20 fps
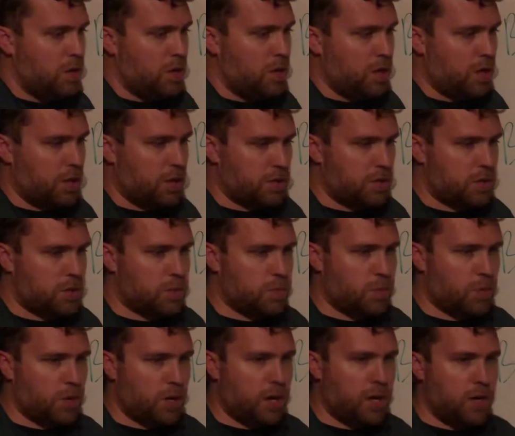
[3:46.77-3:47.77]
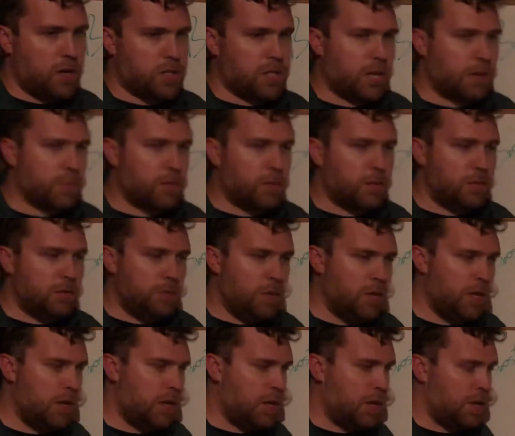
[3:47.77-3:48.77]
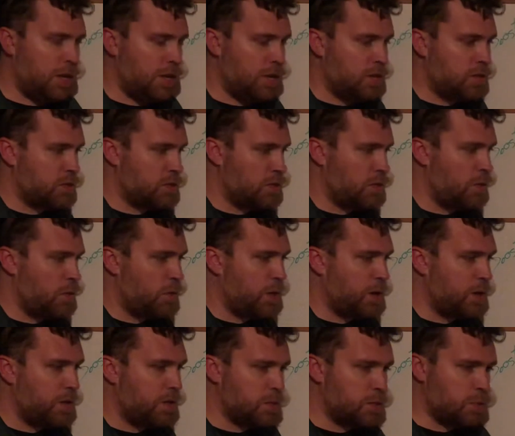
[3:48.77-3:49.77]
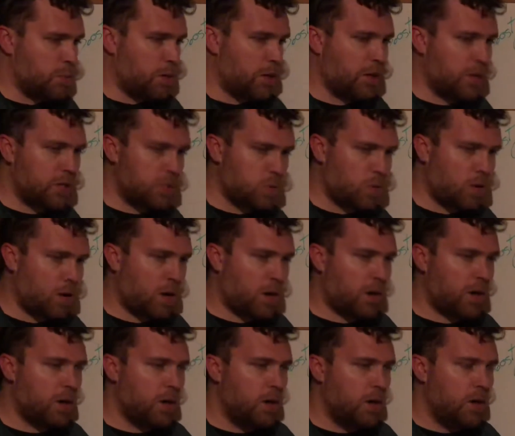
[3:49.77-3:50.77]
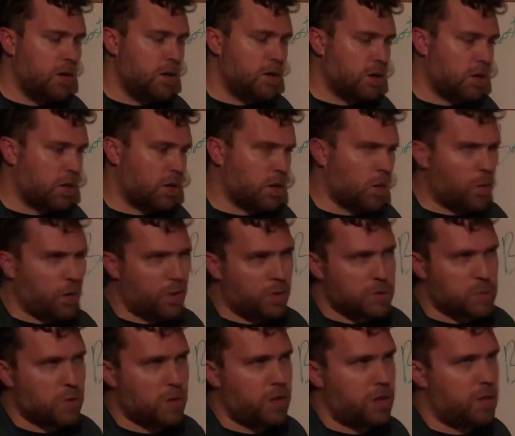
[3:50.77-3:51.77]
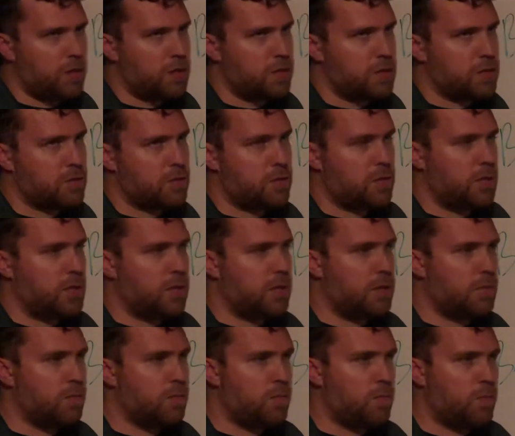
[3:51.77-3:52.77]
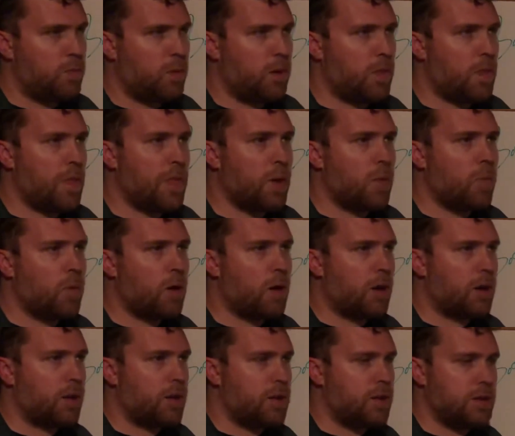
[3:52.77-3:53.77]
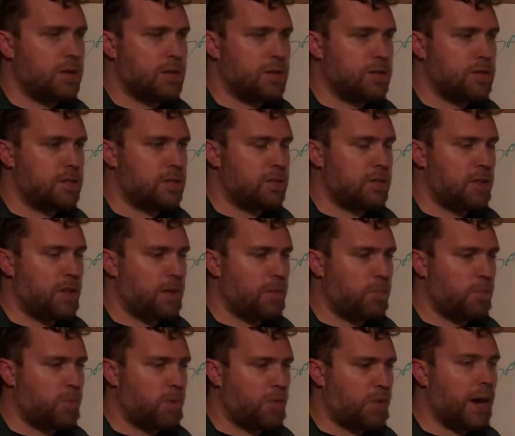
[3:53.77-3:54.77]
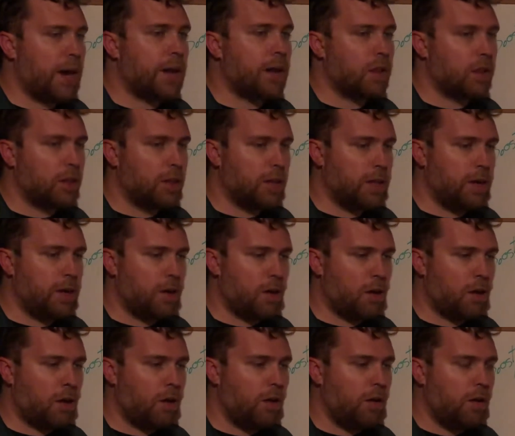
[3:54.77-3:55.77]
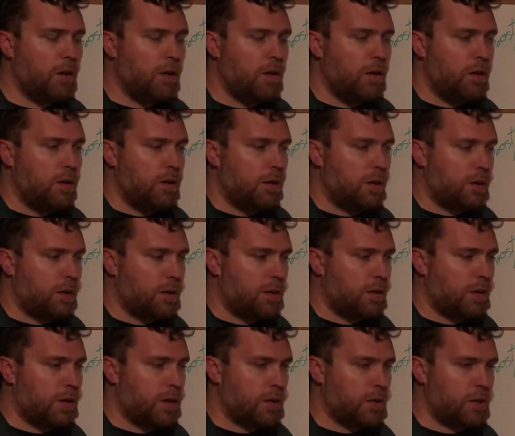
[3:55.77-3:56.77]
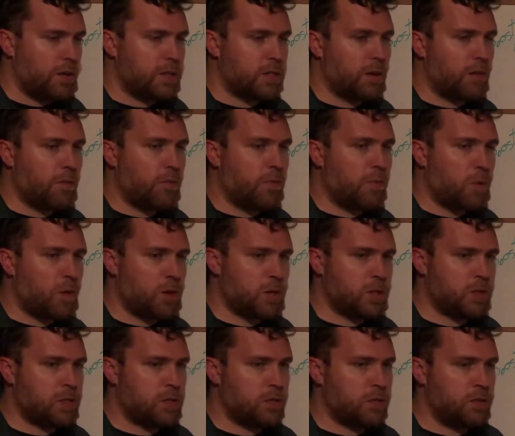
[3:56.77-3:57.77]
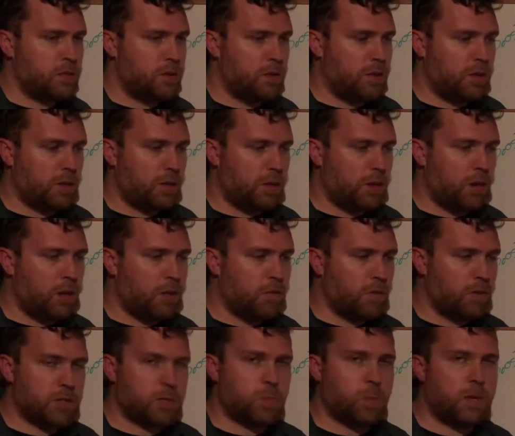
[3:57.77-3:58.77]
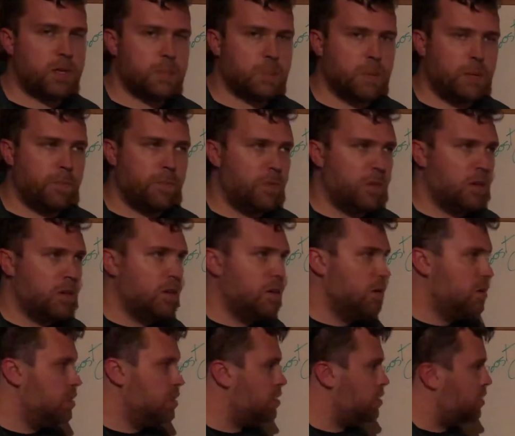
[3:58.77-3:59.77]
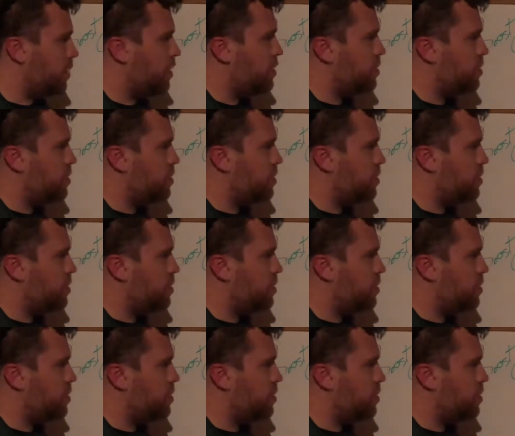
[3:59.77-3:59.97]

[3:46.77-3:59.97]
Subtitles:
spring and a check ball. And so the way that springs work, coil springs, the way that they work is they provide a linear increasing force over displacement. So as you